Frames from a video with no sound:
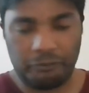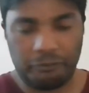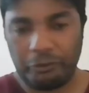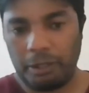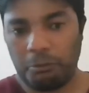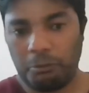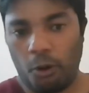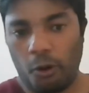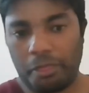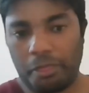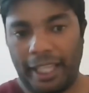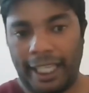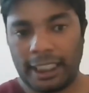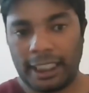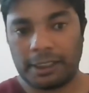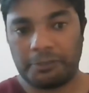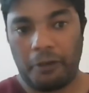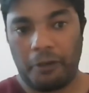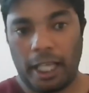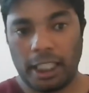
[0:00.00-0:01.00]
few more
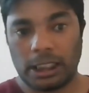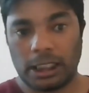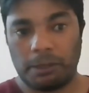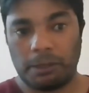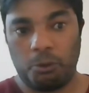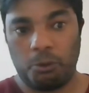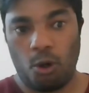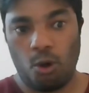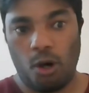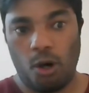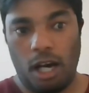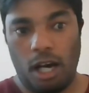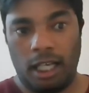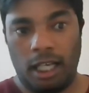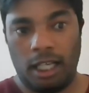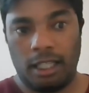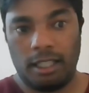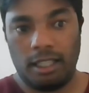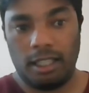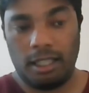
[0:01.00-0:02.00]
things. First of all,
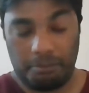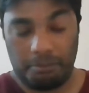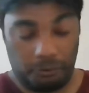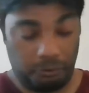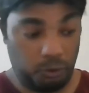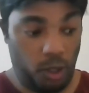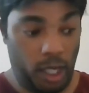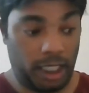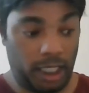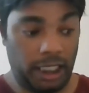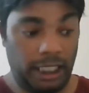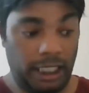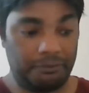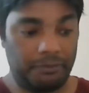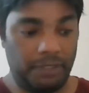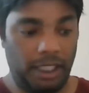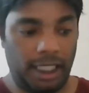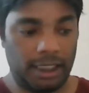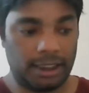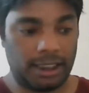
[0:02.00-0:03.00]
before I
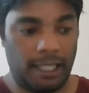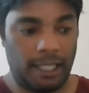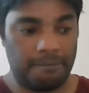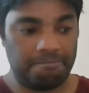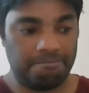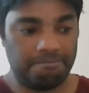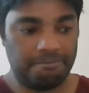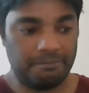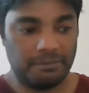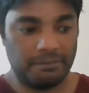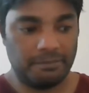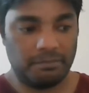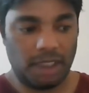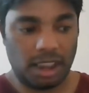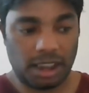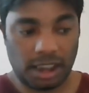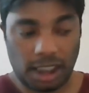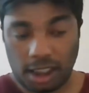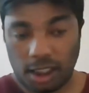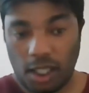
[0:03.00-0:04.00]
leave, is
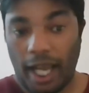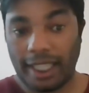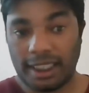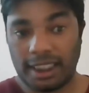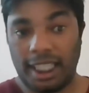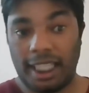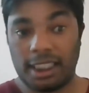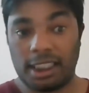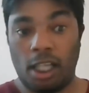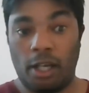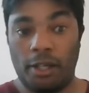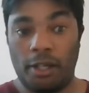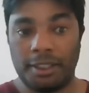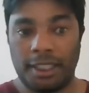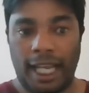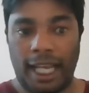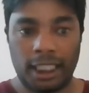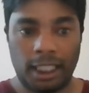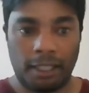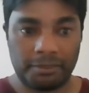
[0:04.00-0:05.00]
society is slowing
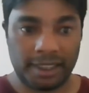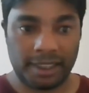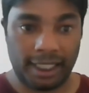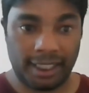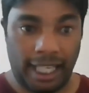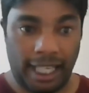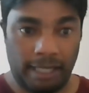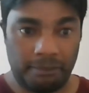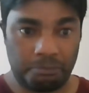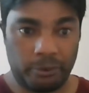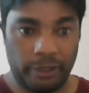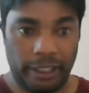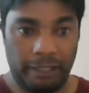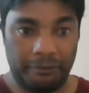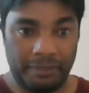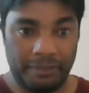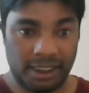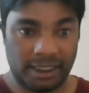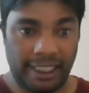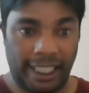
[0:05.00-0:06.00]
down. I've said that in
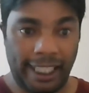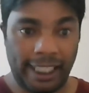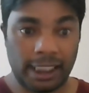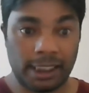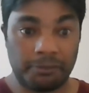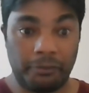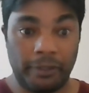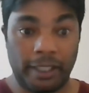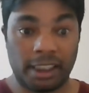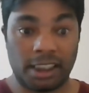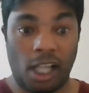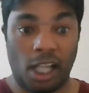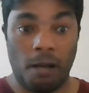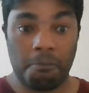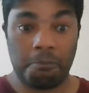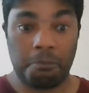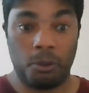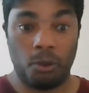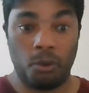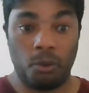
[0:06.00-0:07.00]
previous things. For
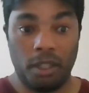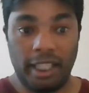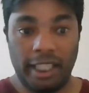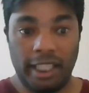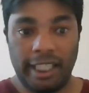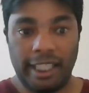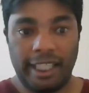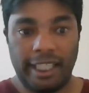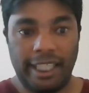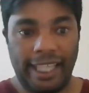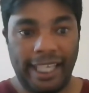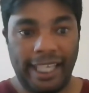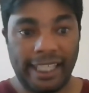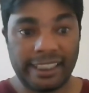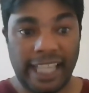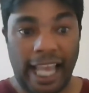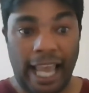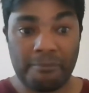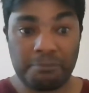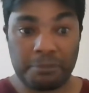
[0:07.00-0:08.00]
example,
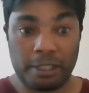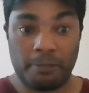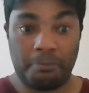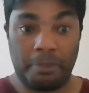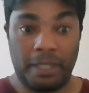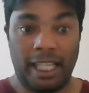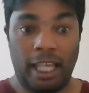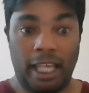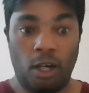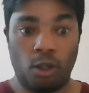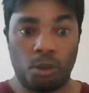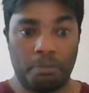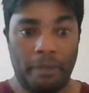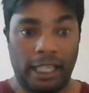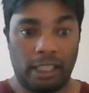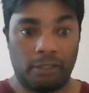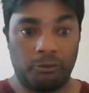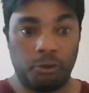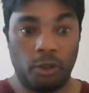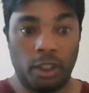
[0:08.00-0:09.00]
exams have been held
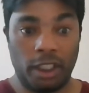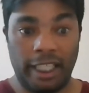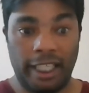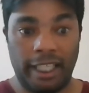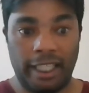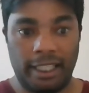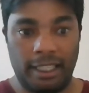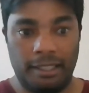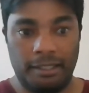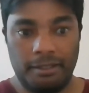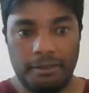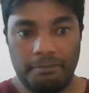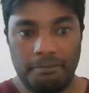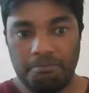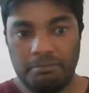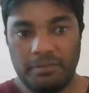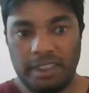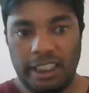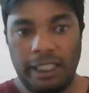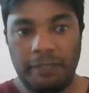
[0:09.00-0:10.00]
back for a year,
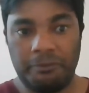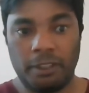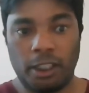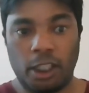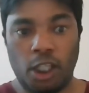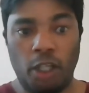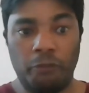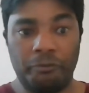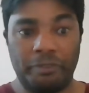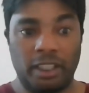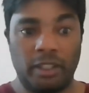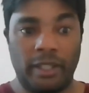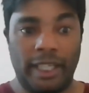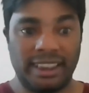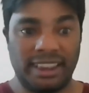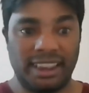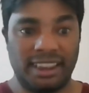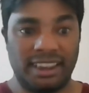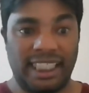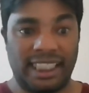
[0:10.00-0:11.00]
even
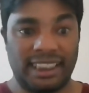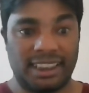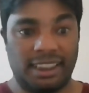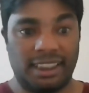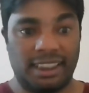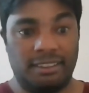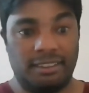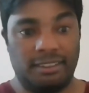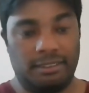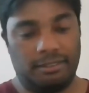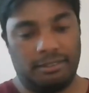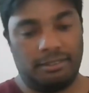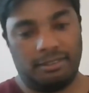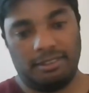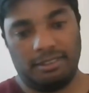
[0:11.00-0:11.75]
COVID-19 testing.